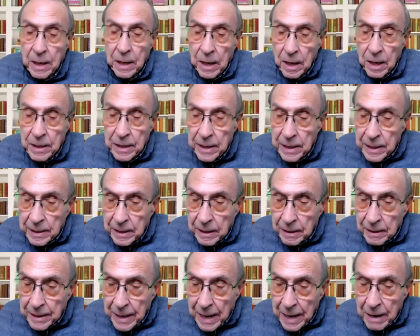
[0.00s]
And yep. he
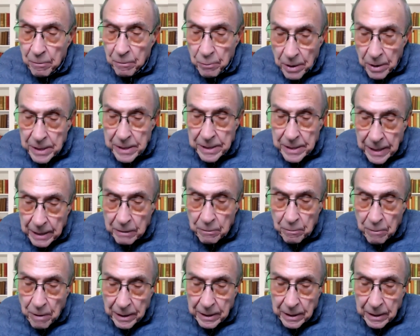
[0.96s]
can get rid, he
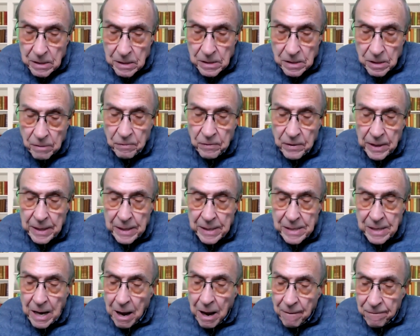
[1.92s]
reckons, of
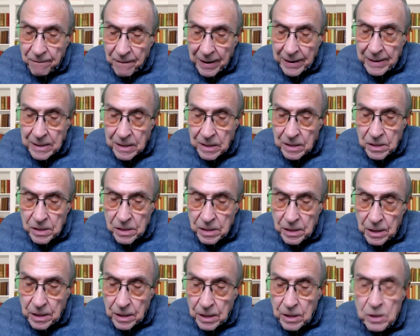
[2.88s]
these offenders
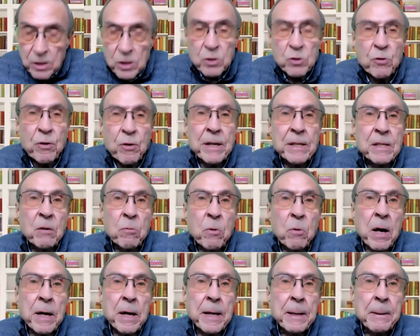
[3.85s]
straight
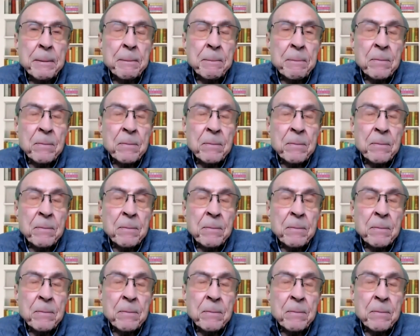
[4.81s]
away.